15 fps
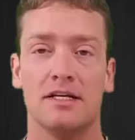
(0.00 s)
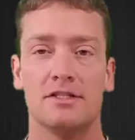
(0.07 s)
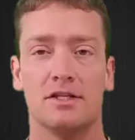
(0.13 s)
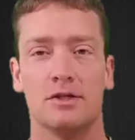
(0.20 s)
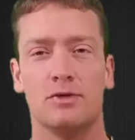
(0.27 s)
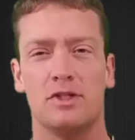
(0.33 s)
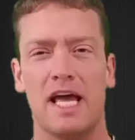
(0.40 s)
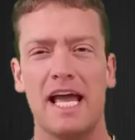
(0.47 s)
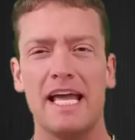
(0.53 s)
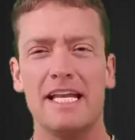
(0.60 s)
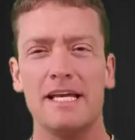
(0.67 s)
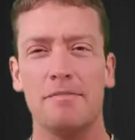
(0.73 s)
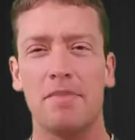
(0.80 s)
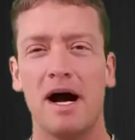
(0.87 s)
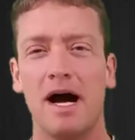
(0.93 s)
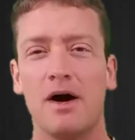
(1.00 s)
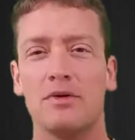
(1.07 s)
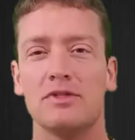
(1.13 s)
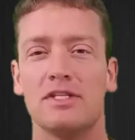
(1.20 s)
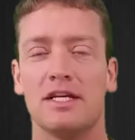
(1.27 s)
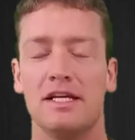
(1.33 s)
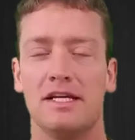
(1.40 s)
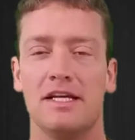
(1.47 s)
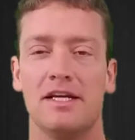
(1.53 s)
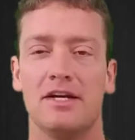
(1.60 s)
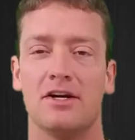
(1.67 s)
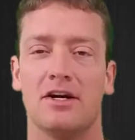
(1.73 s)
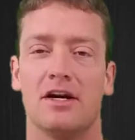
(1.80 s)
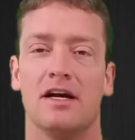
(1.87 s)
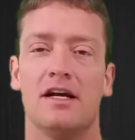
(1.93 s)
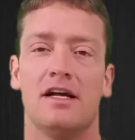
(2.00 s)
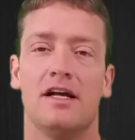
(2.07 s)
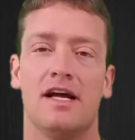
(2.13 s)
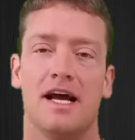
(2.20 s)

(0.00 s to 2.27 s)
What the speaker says: to lose 80 pounds in a year.